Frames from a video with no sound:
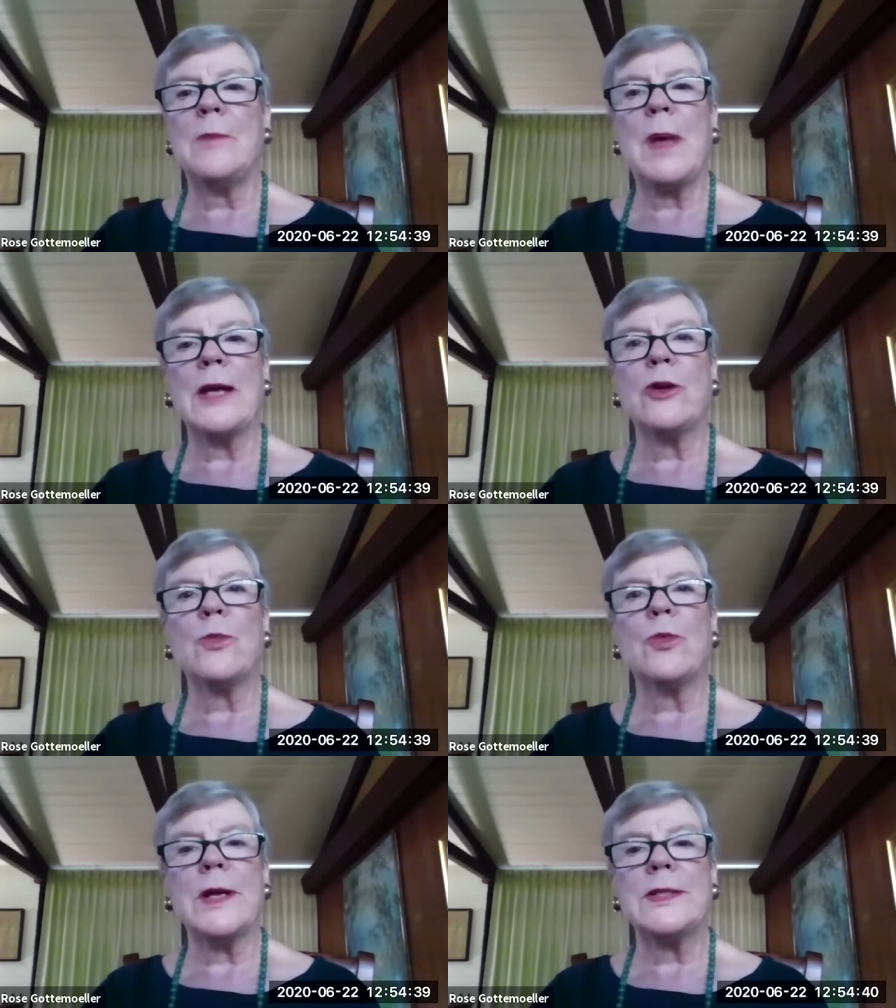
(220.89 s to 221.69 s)
by
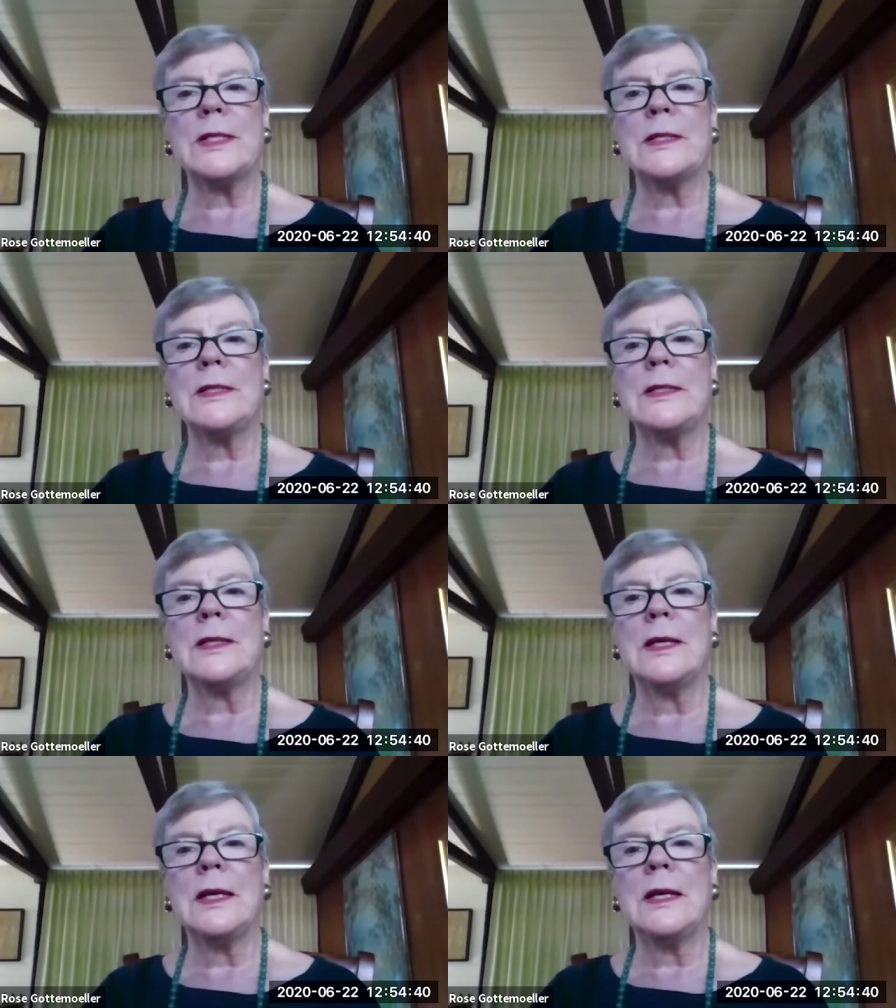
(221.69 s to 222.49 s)
your
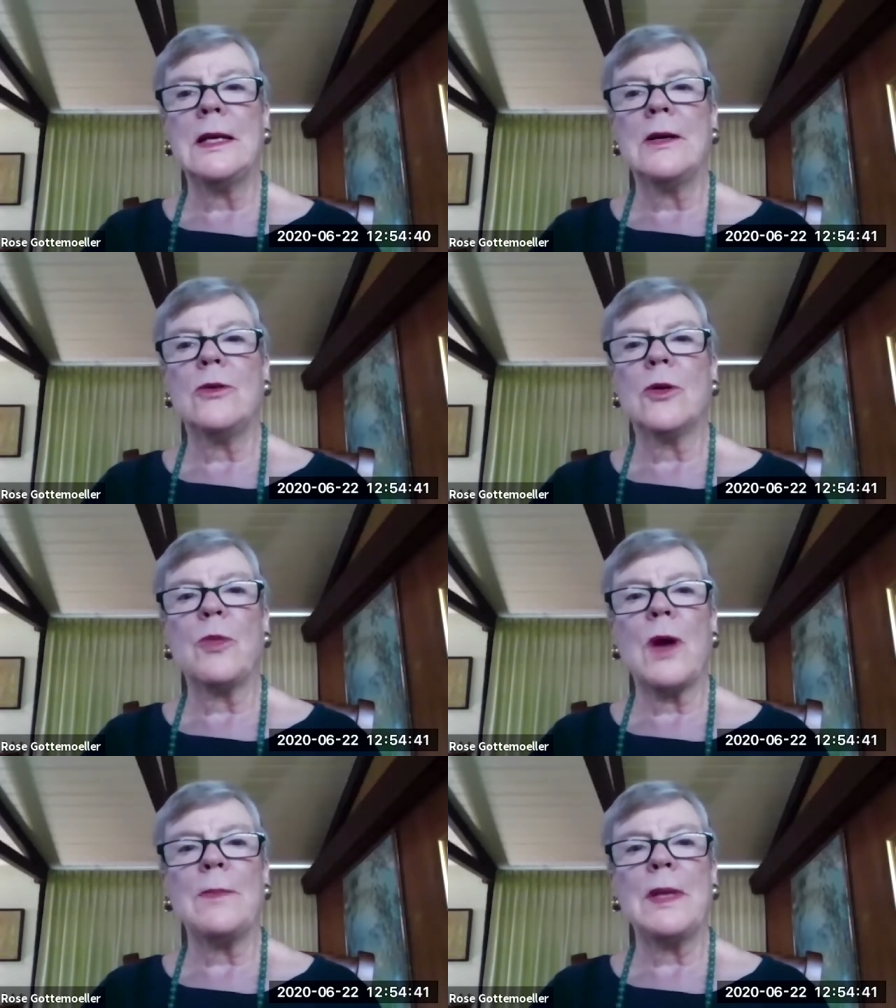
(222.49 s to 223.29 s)
president or
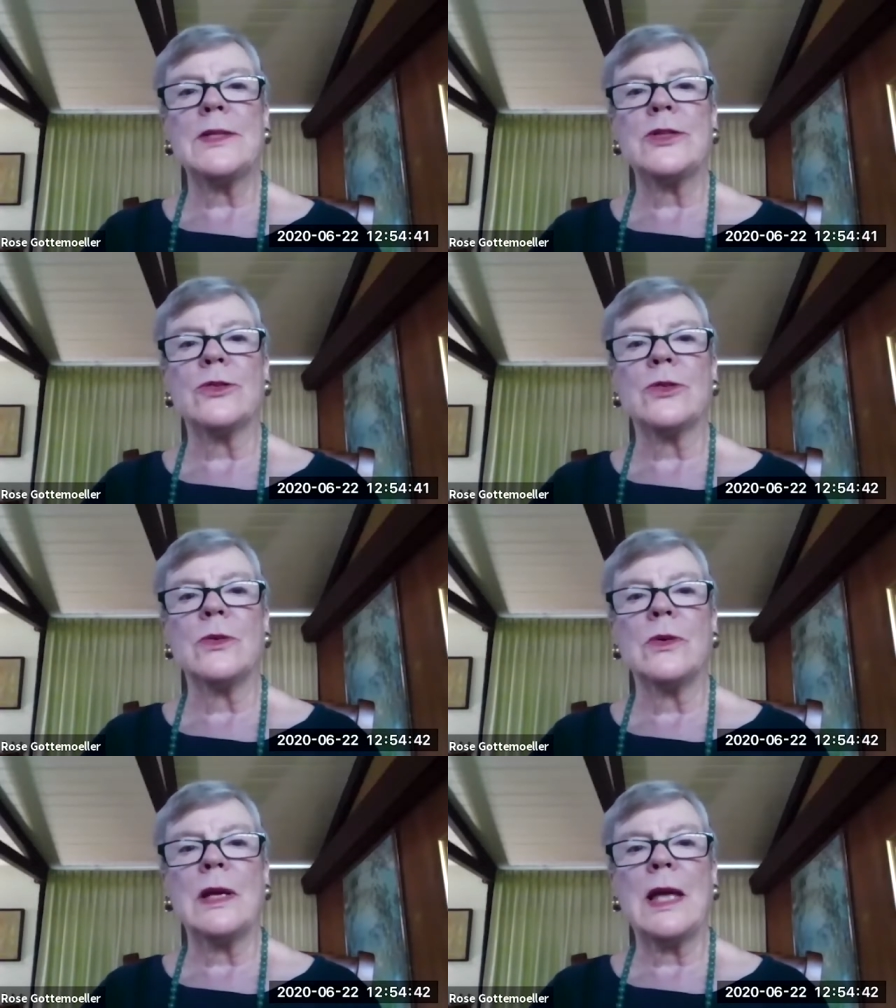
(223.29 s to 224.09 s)
prime minister,